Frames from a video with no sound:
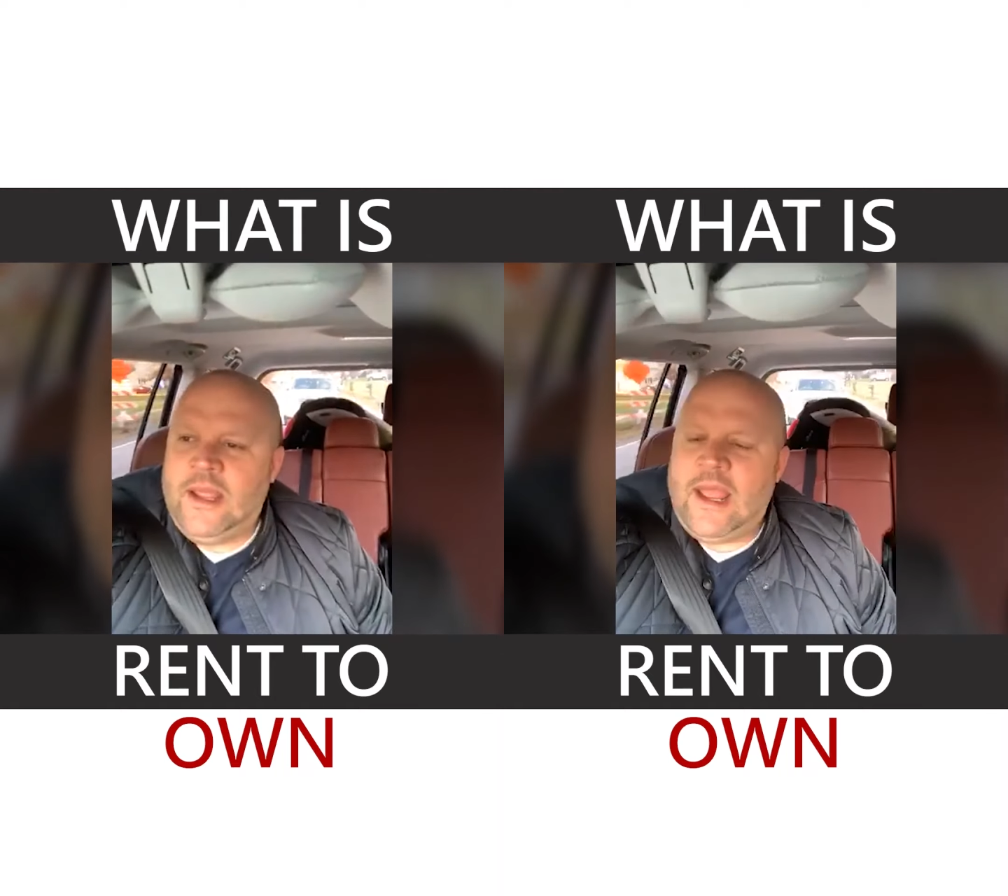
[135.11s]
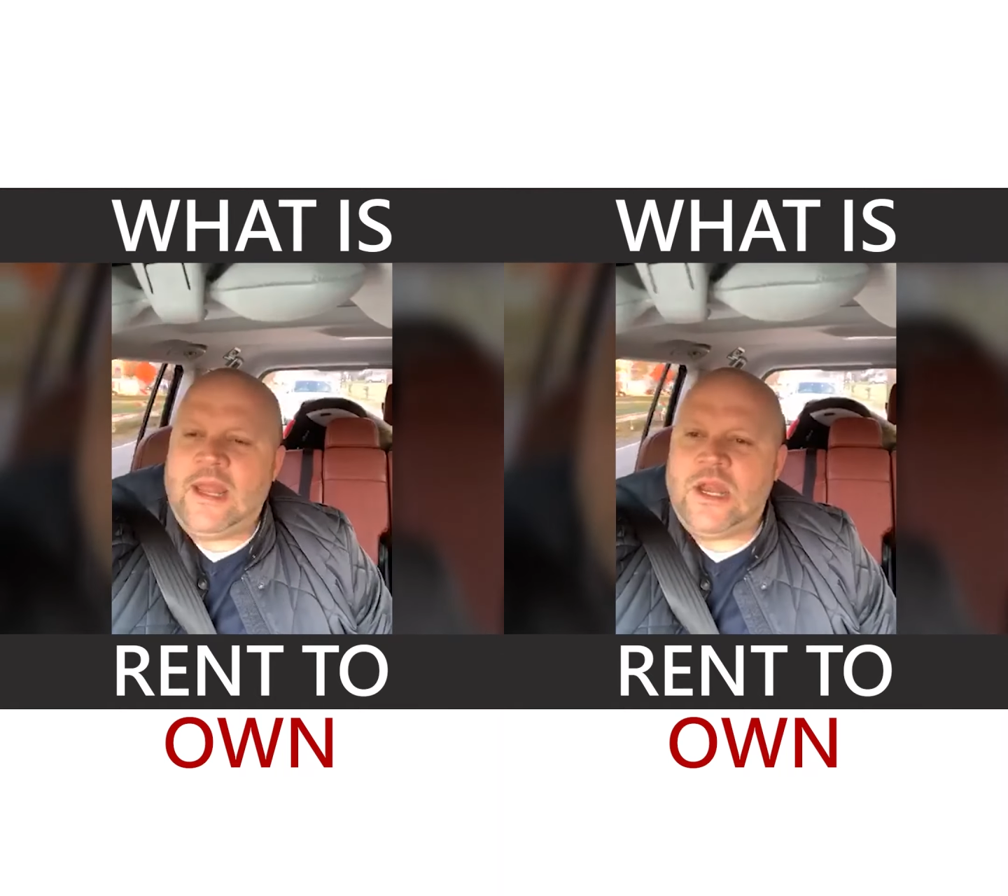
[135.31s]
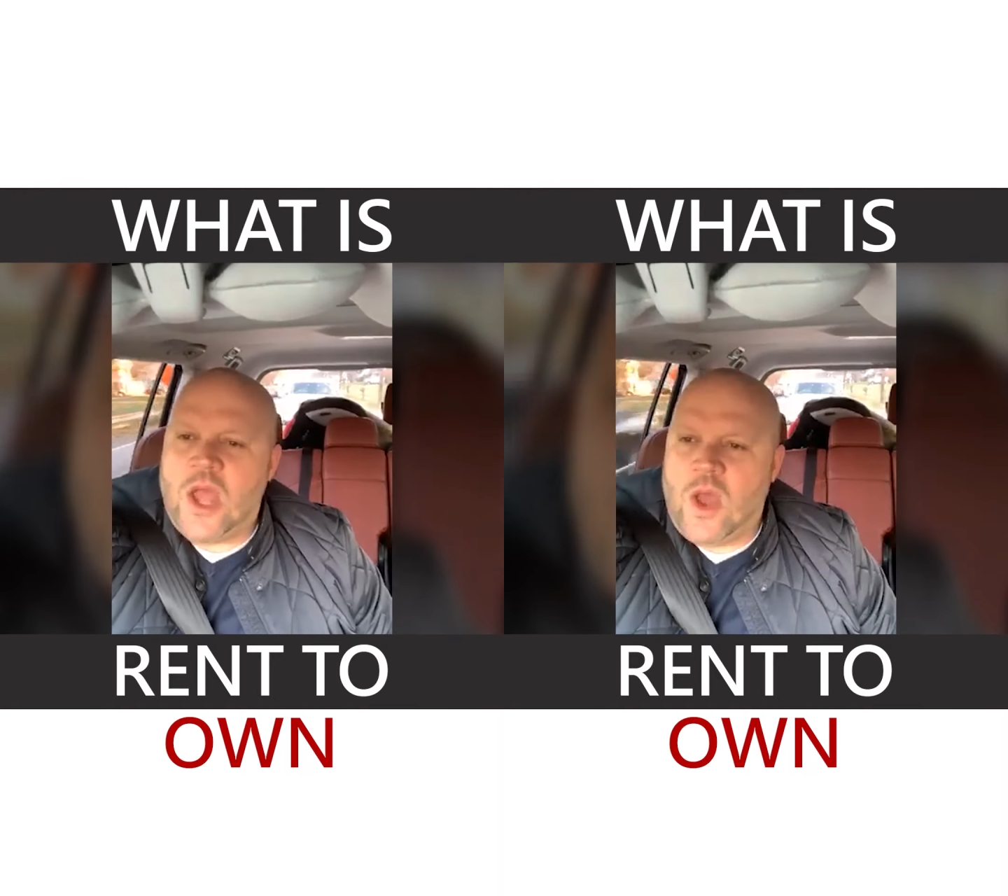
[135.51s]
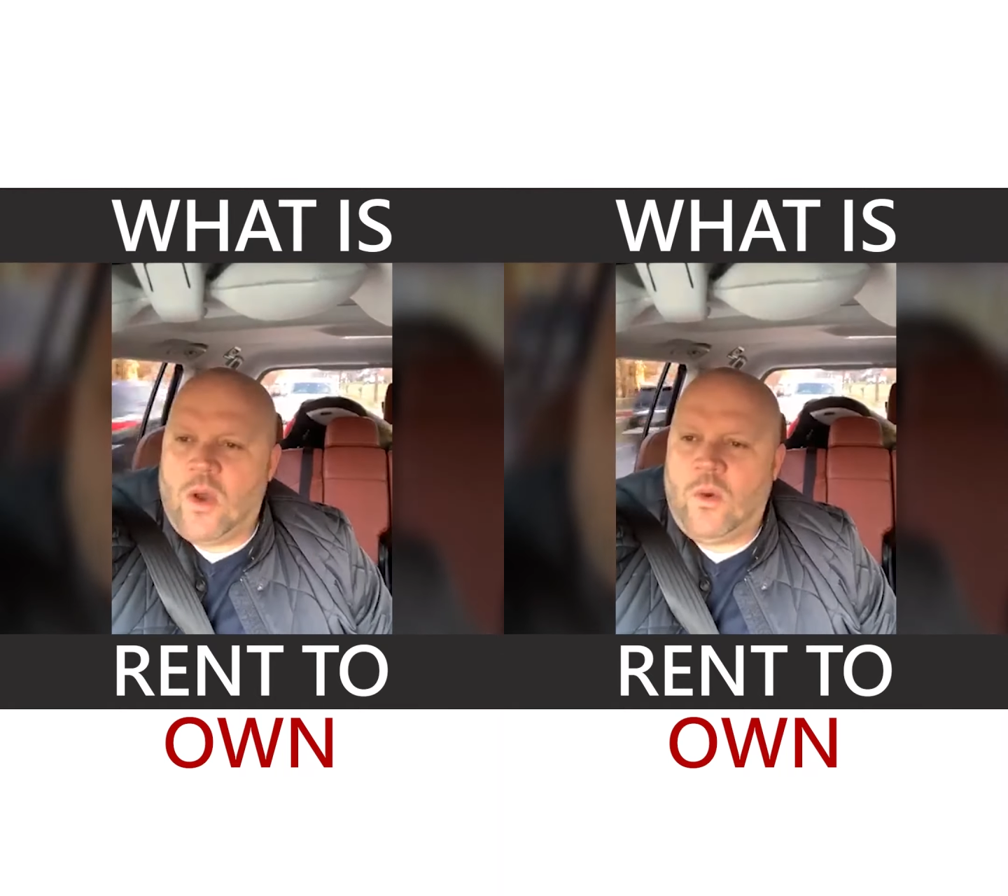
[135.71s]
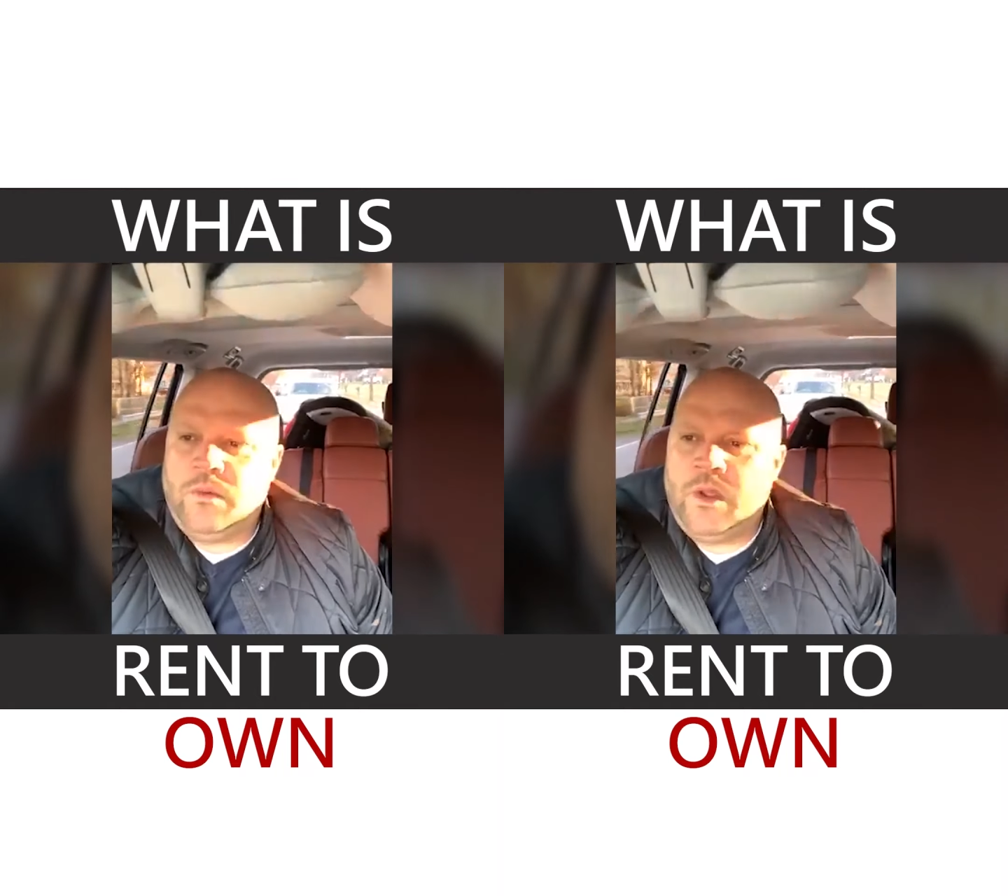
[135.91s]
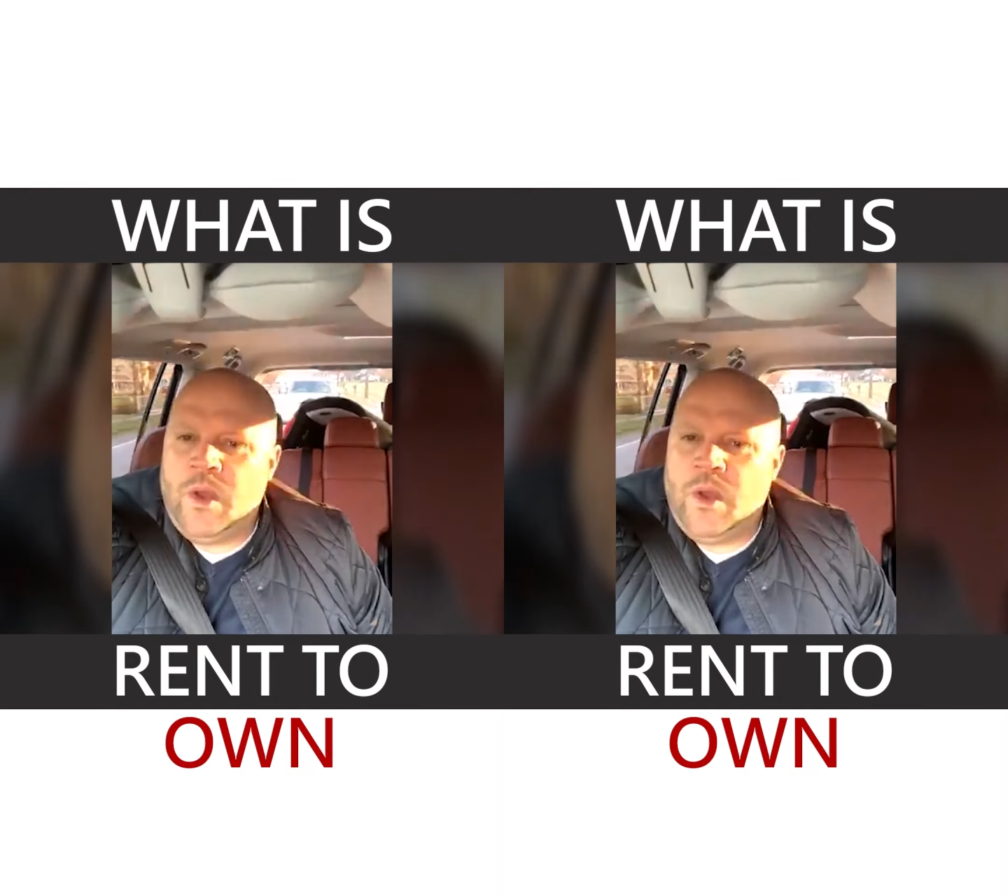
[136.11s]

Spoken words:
and know